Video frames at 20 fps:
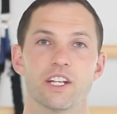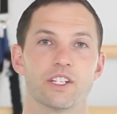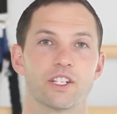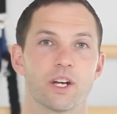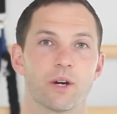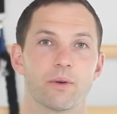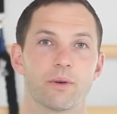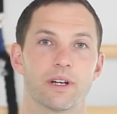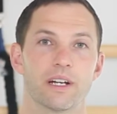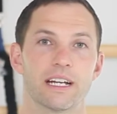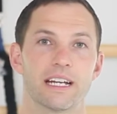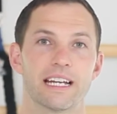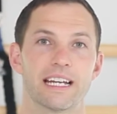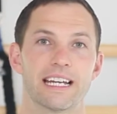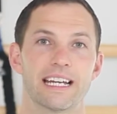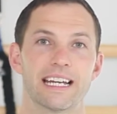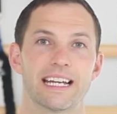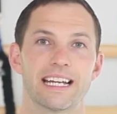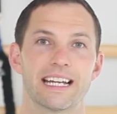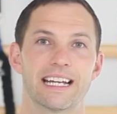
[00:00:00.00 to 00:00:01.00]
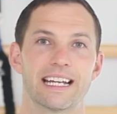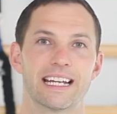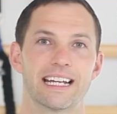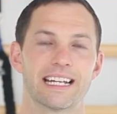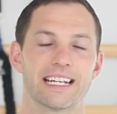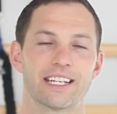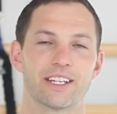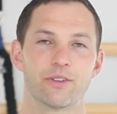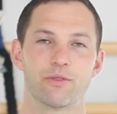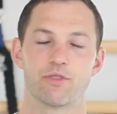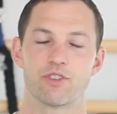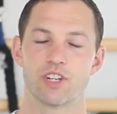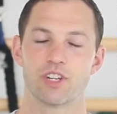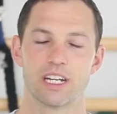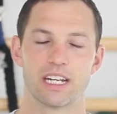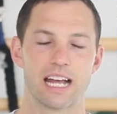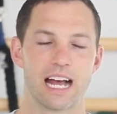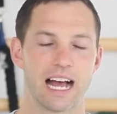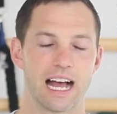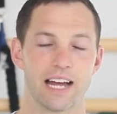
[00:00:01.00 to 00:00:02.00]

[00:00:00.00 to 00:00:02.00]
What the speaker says: So you should,